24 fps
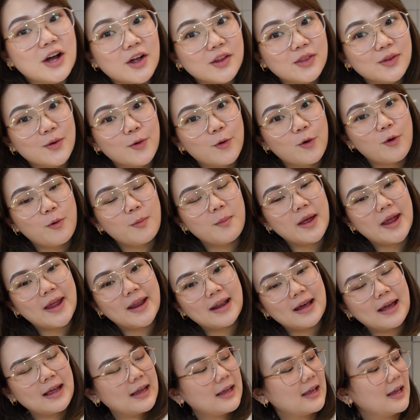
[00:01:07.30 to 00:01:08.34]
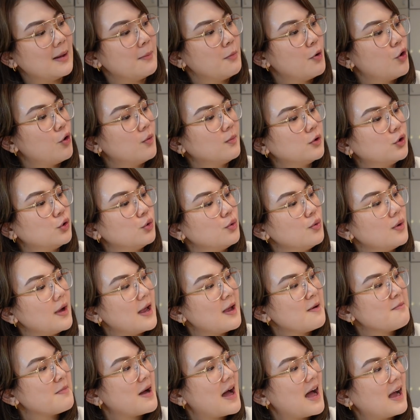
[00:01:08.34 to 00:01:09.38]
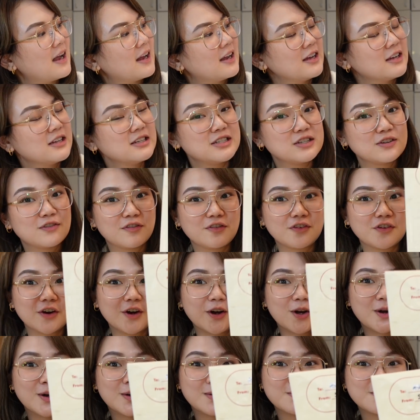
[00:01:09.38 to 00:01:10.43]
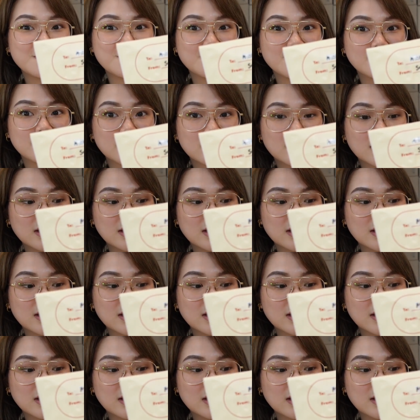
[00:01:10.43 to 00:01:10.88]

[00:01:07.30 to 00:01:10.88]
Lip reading: got home and I came home to a package from